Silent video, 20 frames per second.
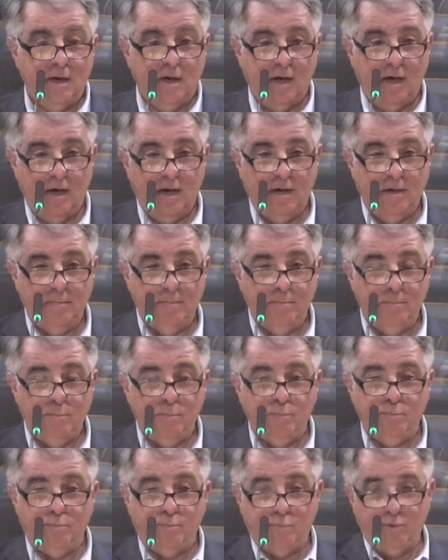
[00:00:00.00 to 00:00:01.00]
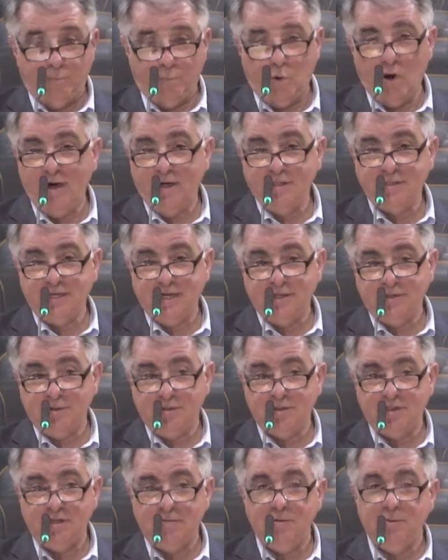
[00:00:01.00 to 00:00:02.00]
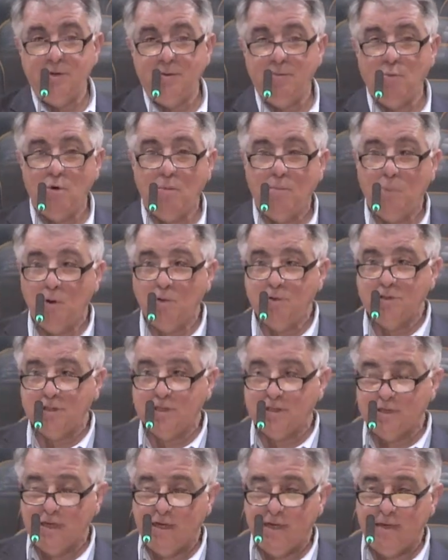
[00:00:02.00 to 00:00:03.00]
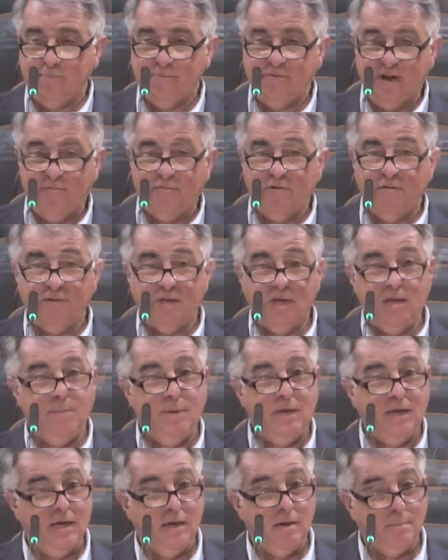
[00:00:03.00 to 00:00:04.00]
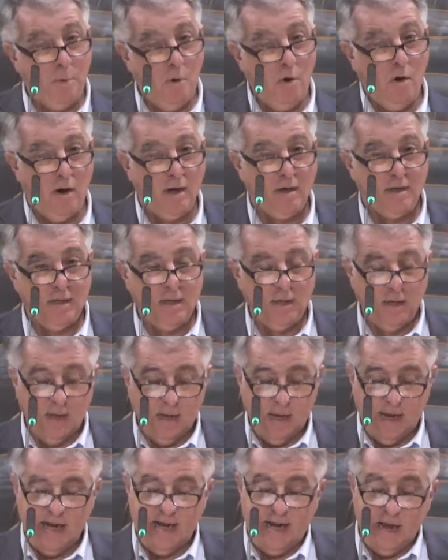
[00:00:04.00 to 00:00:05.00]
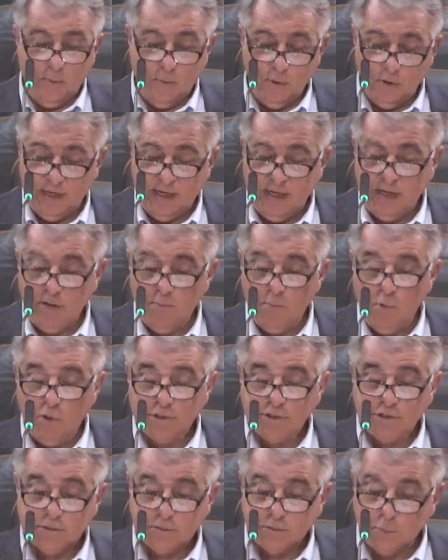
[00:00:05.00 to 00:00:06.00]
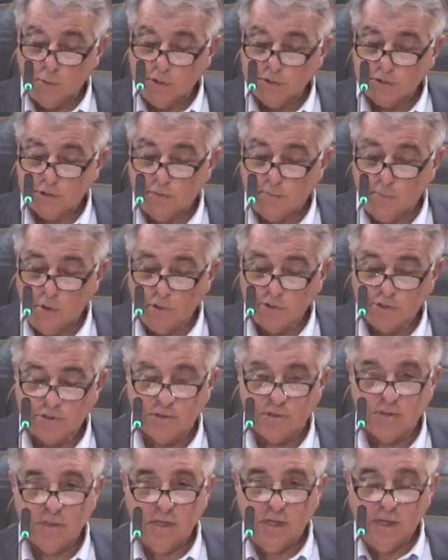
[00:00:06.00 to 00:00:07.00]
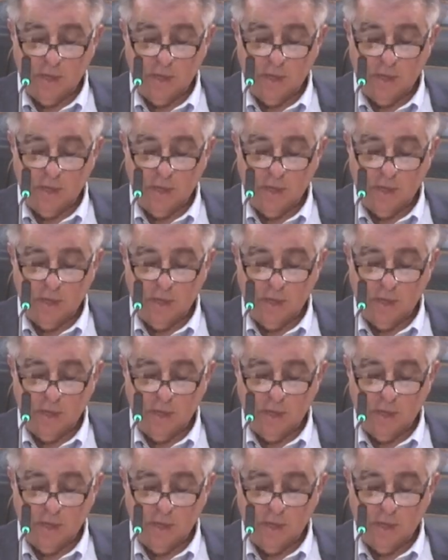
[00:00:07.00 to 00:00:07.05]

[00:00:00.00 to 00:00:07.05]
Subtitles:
The predecessors seem to be more opposed to, in favor of keeping it a park, and now we're leaning more towards commercial.